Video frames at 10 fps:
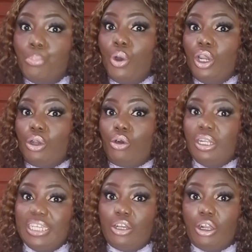
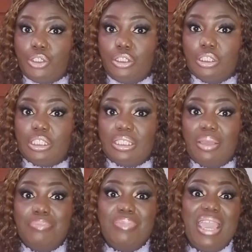Polychronic cultures
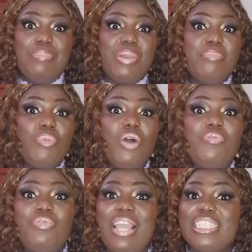may be more
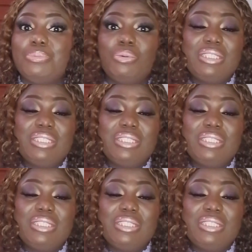flexible